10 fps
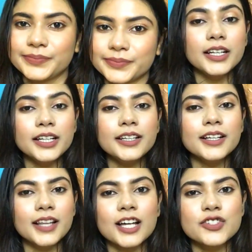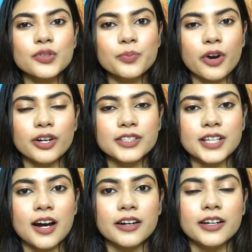Finally, the last 2 products
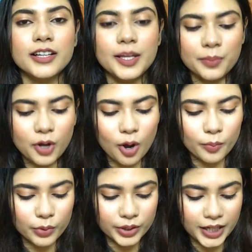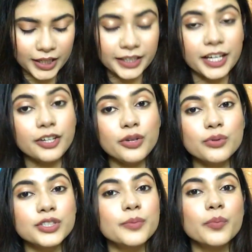are a lip combo that I tend to
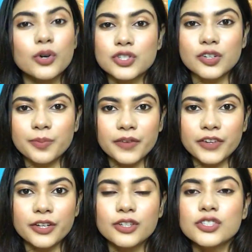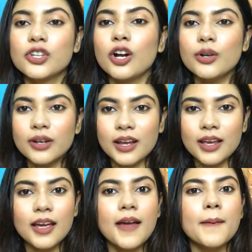use in most of my videos. Not
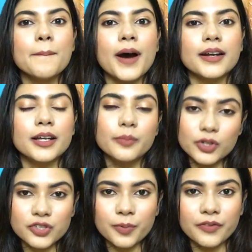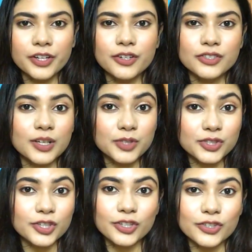today, but in most of my videos.
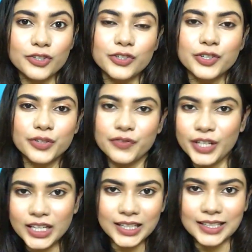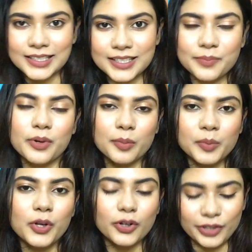just gonna reveal it.
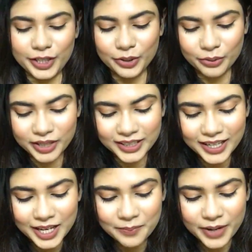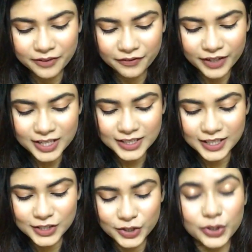Probably you already know it. But first
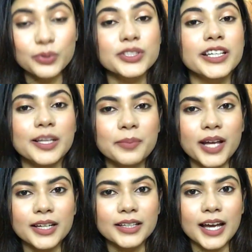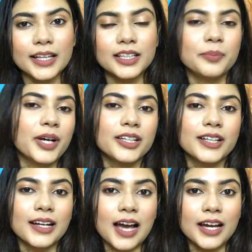is to use a lip liner, and the lip liner
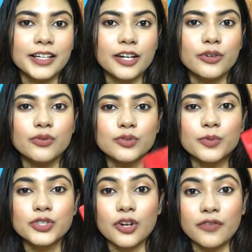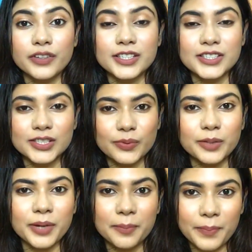that I tend to use most often is this
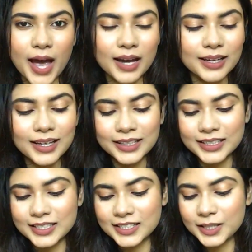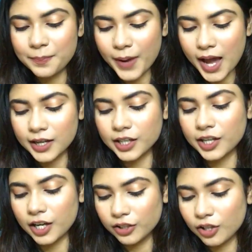one by PAC. This is the PAC
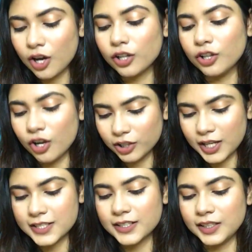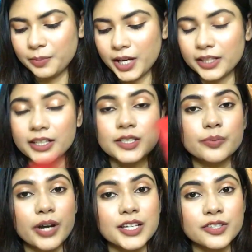Color Lock Long Lasting Lip Liner. It's
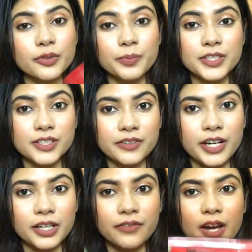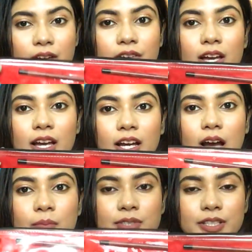priced at rupees 385.
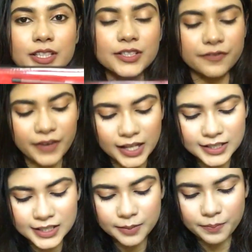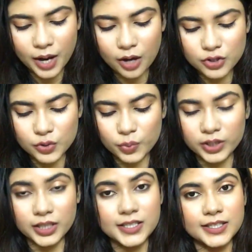Comes in this fancy pouch
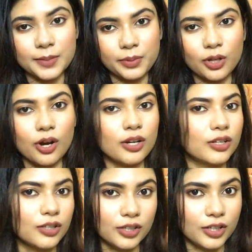with a zip lock.